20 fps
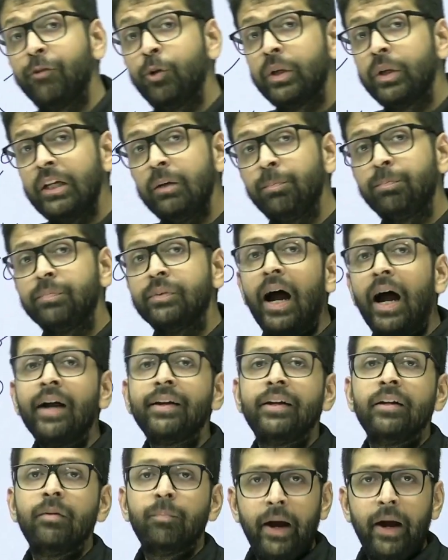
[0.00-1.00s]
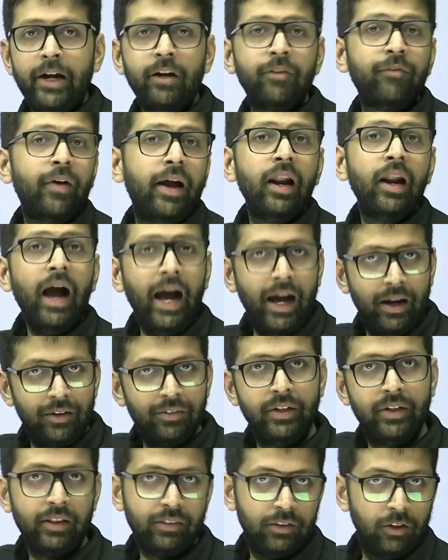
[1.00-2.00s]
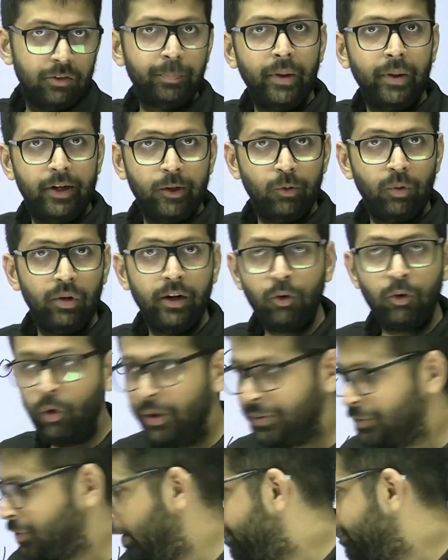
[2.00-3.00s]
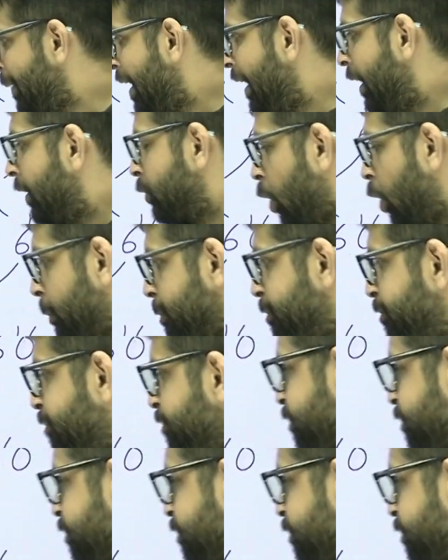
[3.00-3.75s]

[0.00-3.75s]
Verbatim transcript: to keep that in mind while answering this particular question. So